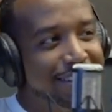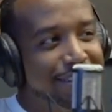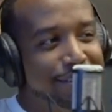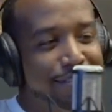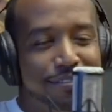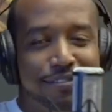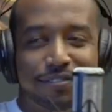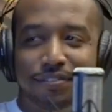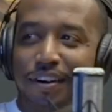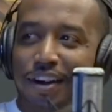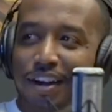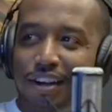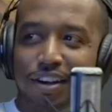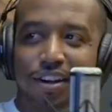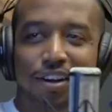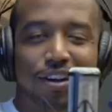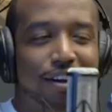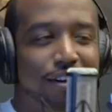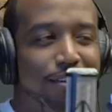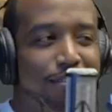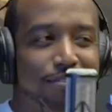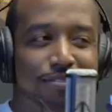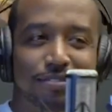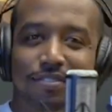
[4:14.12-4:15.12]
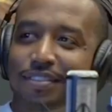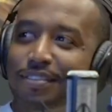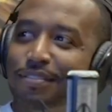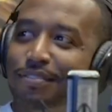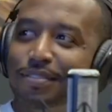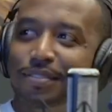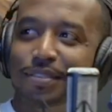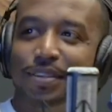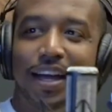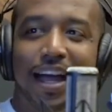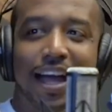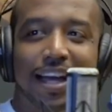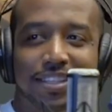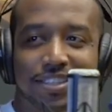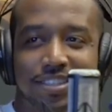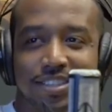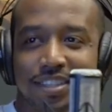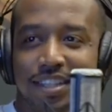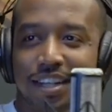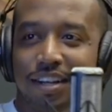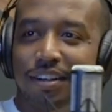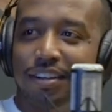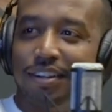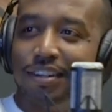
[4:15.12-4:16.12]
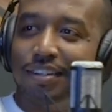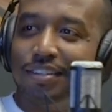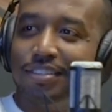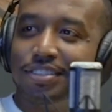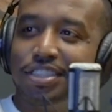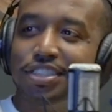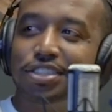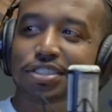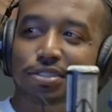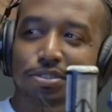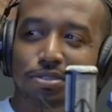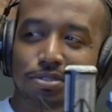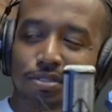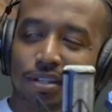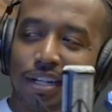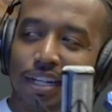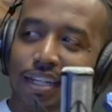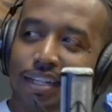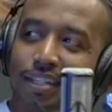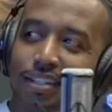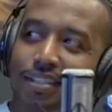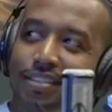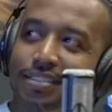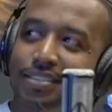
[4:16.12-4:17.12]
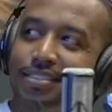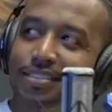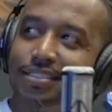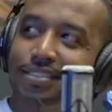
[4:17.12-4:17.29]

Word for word: Fuck her. No, actually, I don't know. She's cool, I guess.